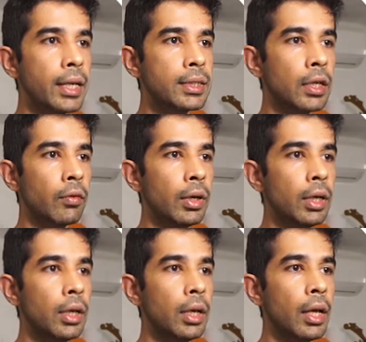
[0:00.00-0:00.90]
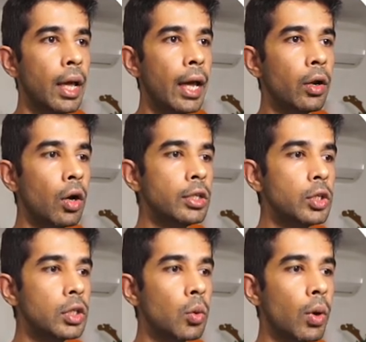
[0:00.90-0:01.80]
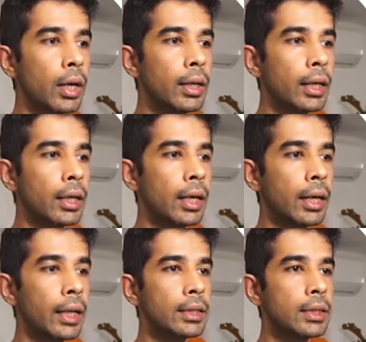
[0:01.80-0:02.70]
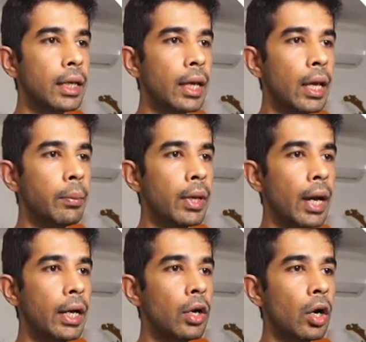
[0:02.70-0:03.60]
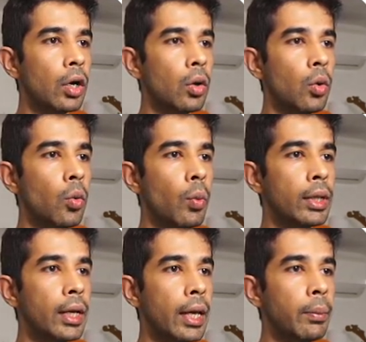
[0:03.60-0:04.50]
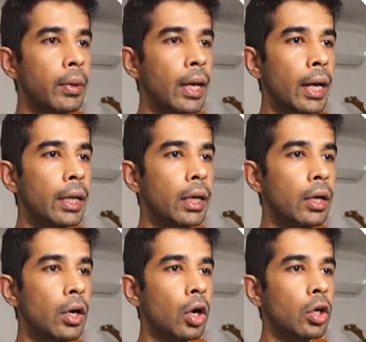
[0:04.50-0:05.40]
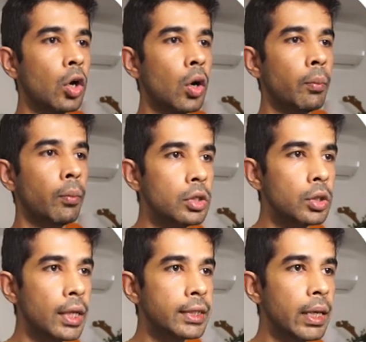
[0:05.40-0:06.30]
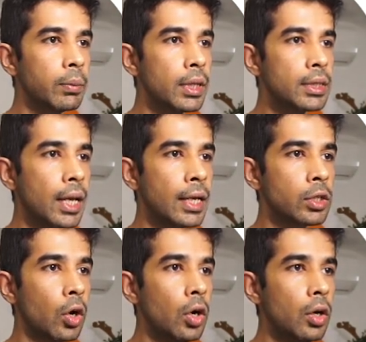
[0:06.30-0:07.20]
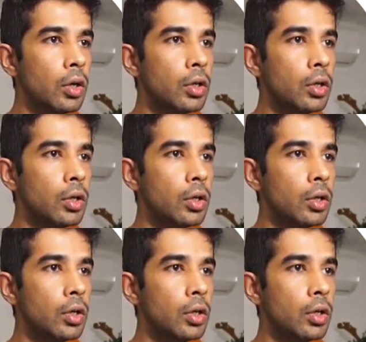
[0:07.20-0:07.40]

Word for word: server, and also the one that contains api.weatherapi.com. So let's keep this as or.